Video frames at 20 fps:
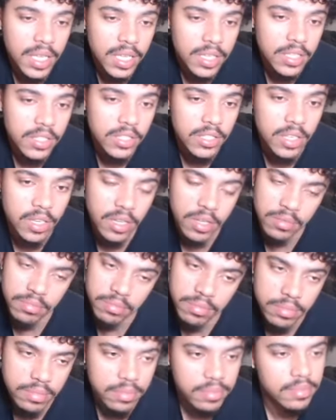So,
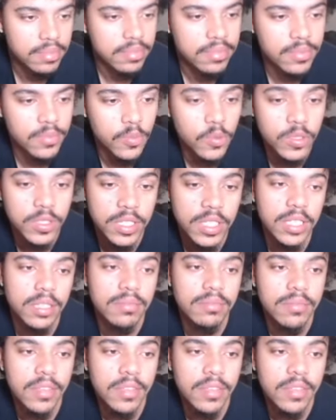we'll see.